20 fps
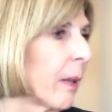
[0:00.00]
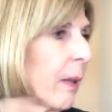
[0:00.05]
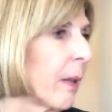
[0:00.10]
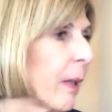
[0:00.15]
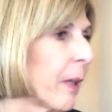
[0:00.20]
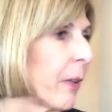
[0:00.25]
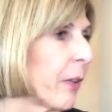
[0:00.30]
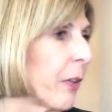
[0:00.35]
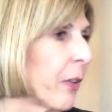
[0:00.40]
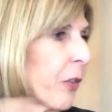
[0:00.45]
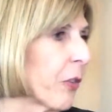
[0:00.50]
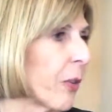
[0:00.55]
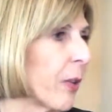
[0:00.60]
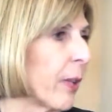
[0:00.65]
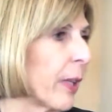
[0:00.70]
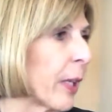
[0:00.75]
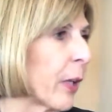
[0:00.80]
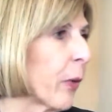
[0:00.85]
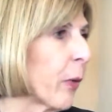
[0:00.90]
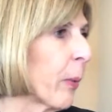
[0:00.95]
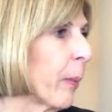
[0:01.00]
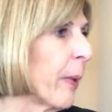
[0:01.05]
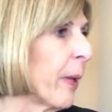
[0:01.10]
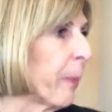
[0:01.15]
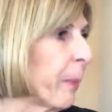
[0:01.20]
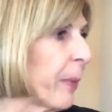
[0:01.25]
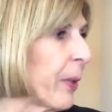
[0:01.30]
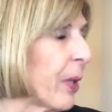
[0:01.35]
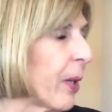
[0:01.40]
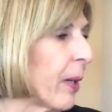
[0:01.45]
the additional
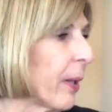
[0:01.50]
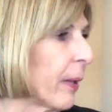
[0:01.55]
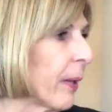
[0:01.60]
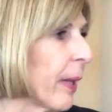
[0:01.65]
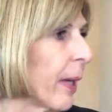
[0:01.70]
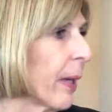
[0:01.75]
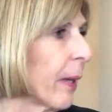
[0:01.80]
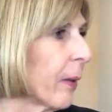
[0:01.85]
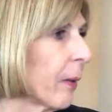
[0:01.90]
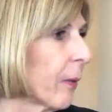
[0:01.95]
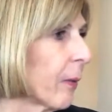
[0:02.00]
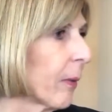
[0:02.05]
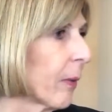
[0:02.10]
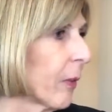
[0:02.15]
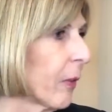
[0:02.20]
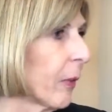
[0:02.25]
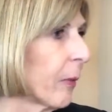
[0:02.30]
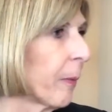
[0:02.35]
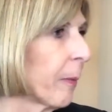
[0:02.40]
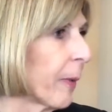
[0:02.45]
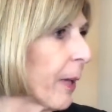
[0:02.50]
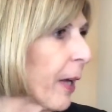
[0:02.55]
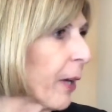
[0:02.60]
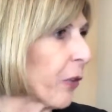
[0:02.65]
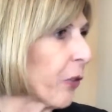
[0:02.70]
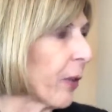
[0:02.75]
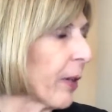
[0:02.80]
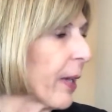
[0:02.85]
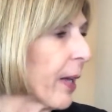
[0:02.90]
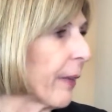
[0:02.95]
increment beyond that to
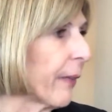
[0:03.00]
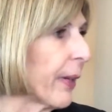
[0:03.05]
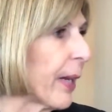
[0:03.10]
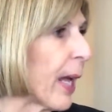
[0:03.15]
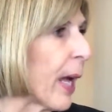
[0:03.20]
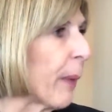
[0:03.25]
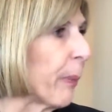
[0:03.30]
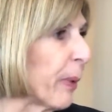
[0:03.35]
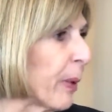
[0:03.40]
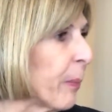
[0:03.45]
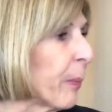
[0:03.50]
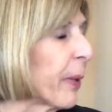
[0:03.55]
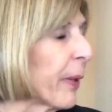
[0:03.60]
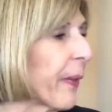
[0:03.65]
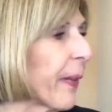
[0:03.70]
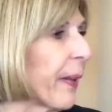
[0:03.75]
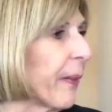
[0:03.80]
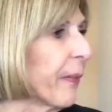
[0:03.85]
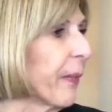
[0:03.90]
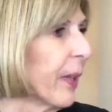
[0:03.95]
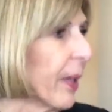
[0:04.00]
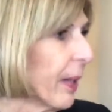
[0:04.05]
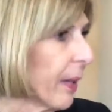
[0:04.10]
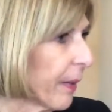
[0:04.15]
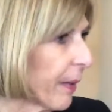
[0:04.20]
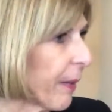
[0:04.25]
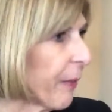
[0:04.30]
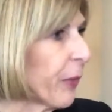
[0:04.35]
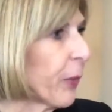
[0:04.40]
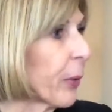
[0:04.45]
actually have it happen, but
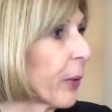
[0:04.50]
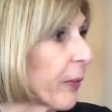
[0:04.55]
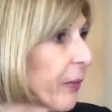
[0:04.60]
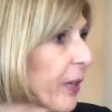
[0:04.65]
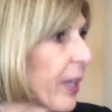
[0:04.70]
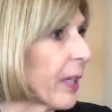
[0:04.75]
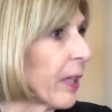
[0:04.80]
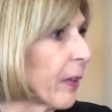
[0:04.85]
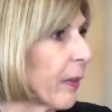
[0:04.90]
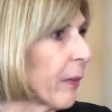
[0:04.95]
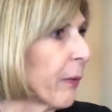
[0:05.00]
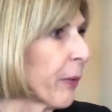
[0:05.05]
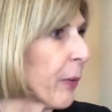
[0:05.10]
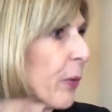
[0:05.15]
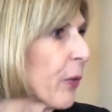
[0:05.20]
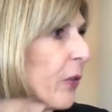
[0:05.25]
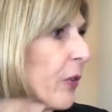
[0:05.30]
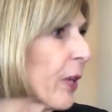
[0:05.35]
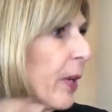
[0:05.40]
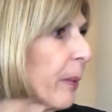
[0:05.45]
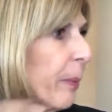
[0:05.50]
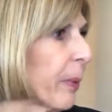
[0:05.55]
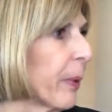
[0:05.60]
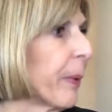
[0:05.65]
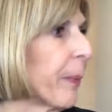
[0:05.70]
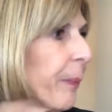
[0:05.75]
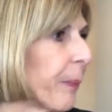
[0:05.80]
they've sort of taken the first step.